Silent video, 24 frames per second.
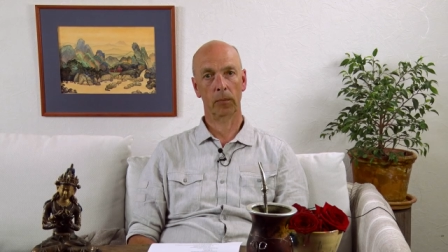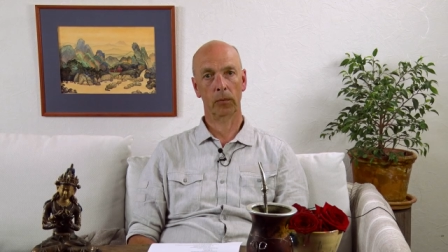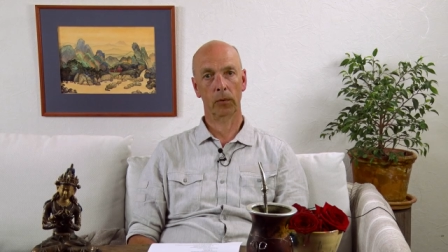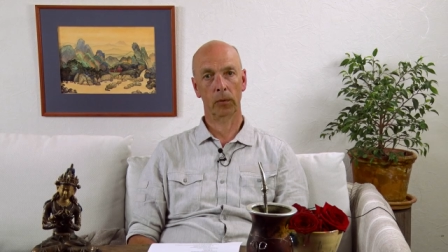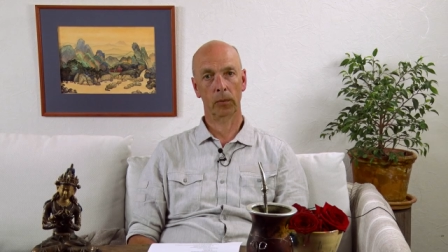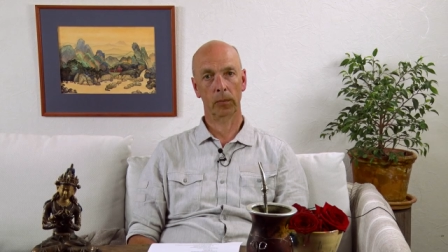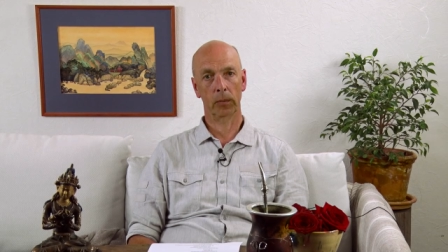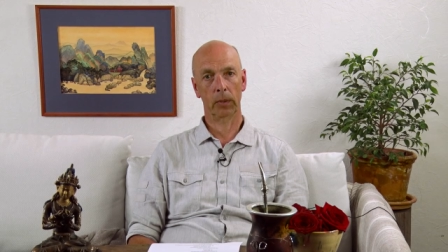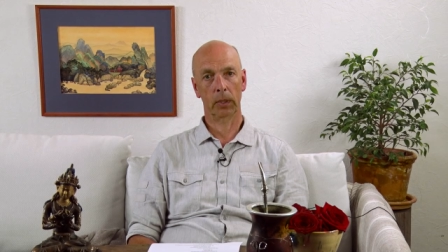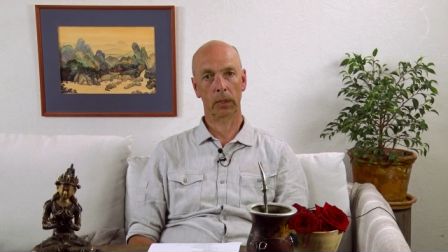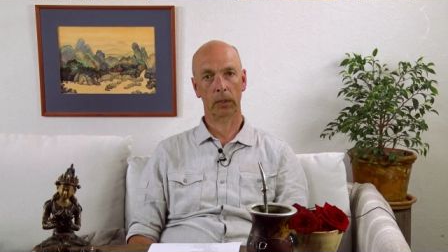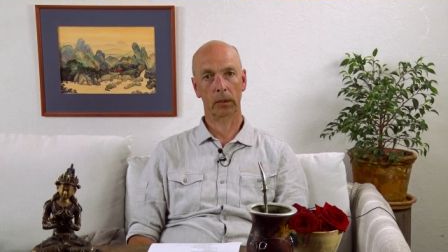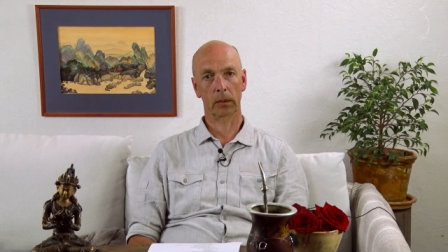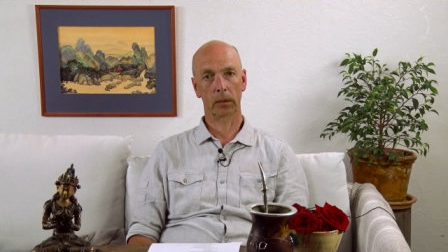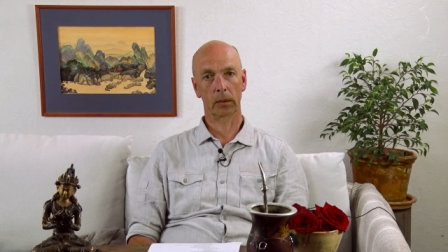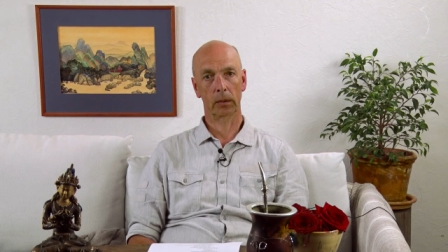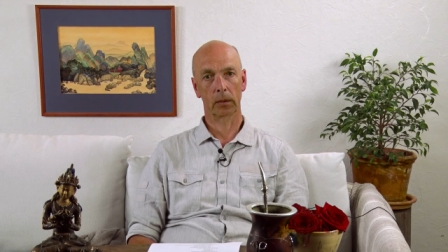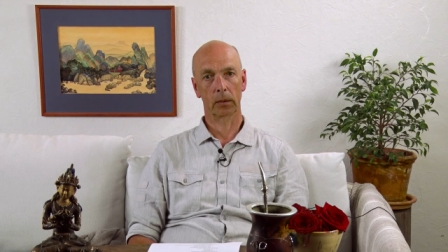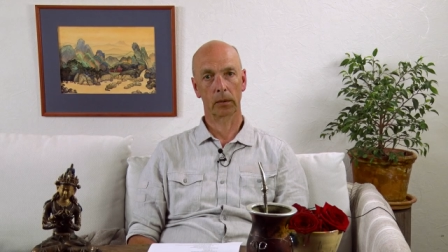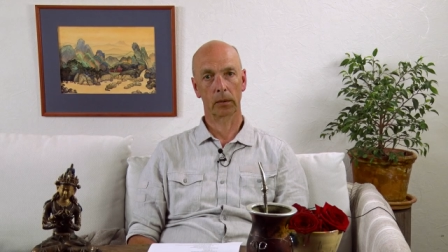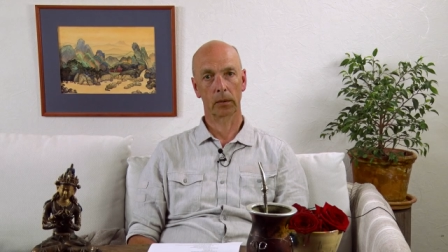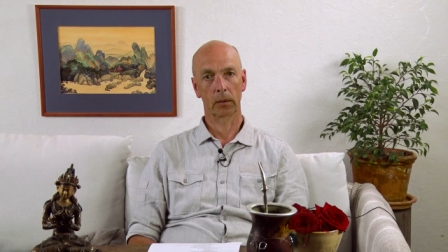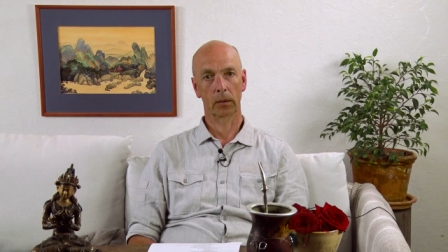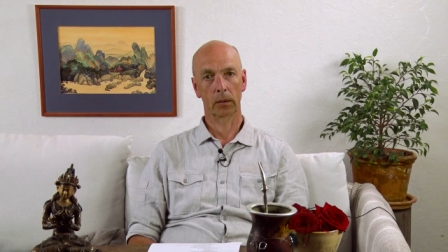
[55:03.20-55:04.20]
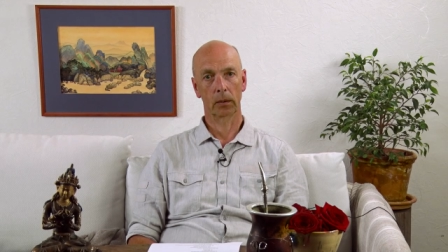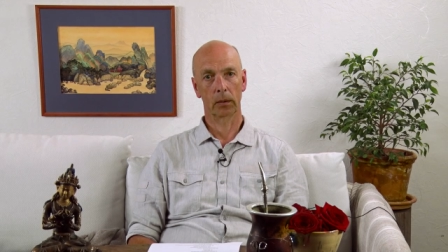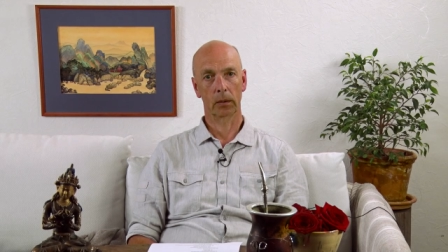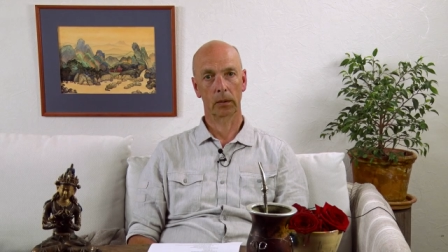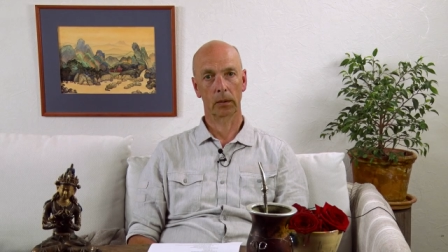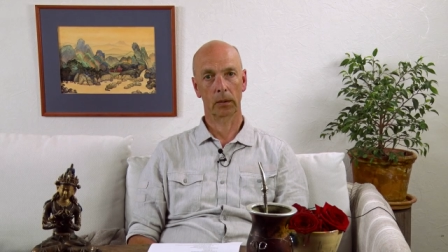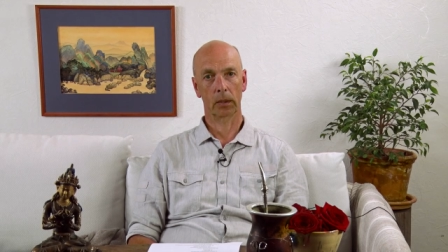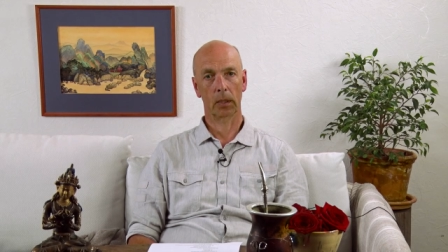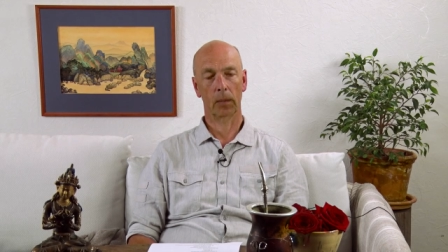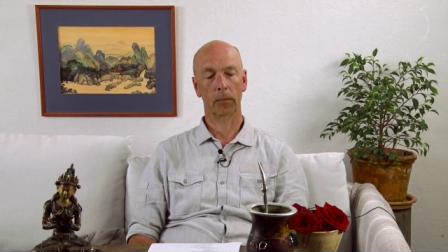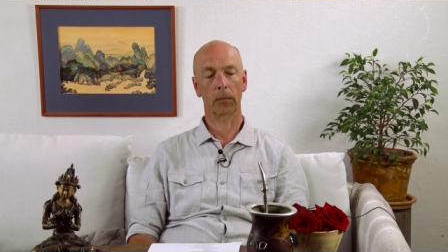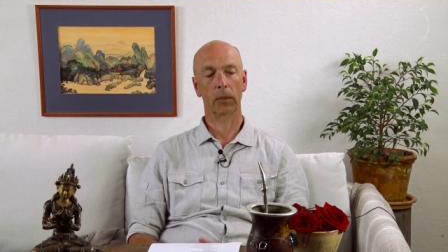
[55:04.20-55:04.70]
bhumis,
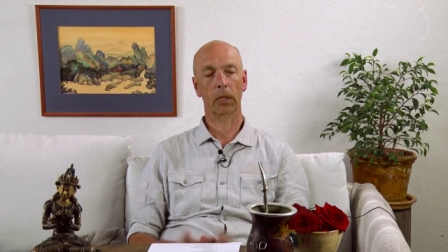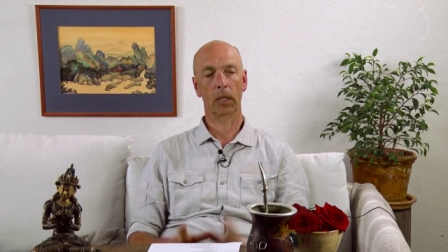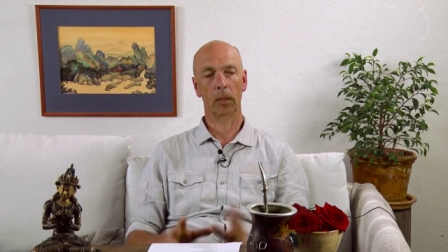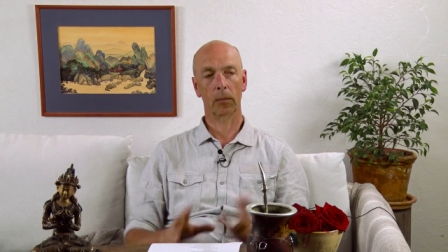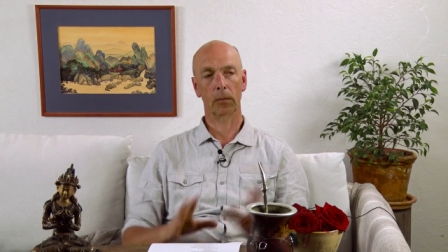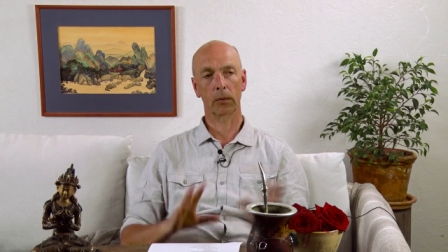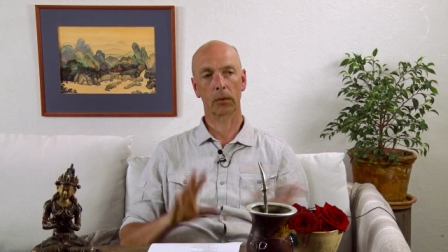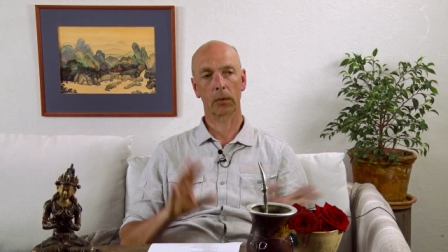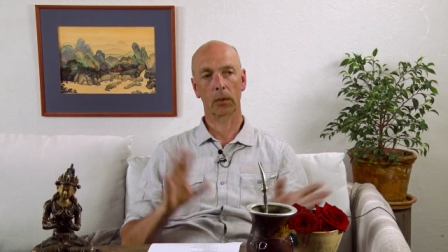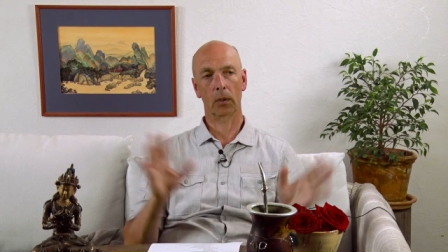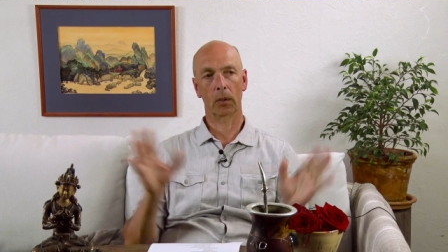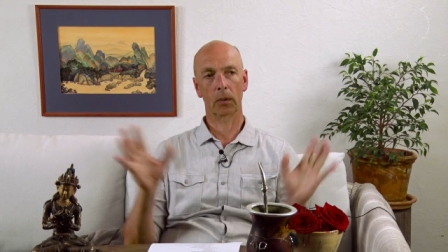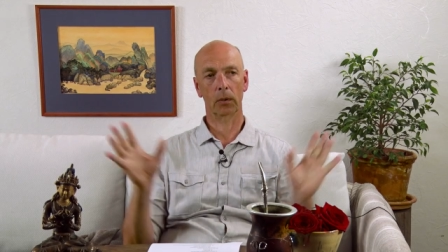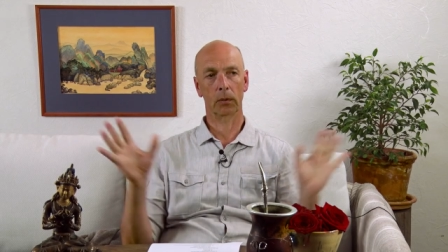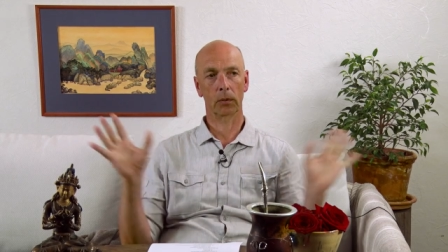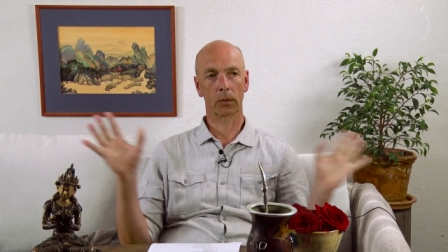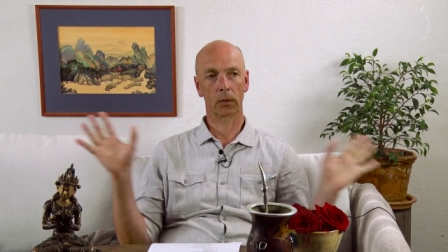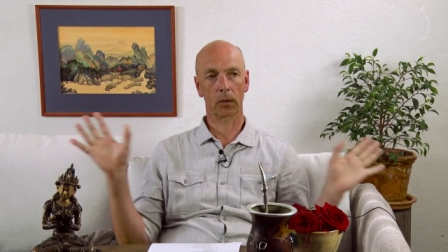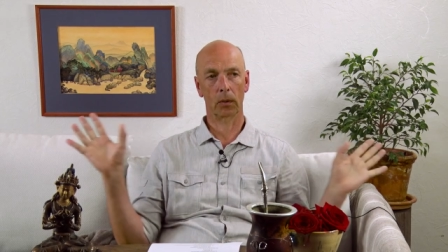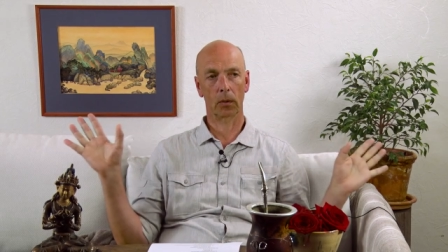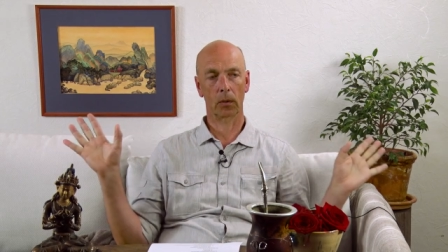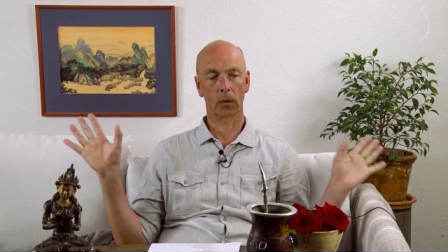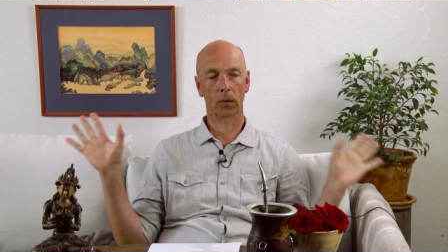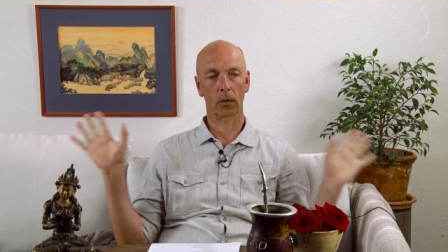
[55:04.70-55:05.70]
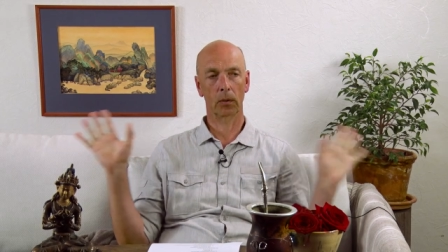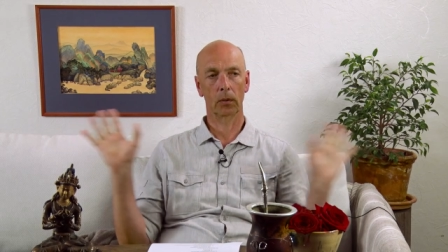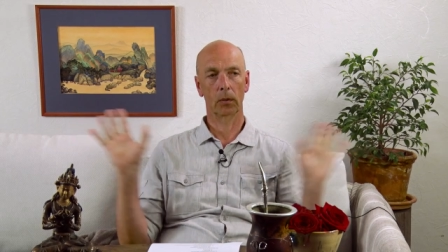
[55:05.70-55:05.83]
sometimes also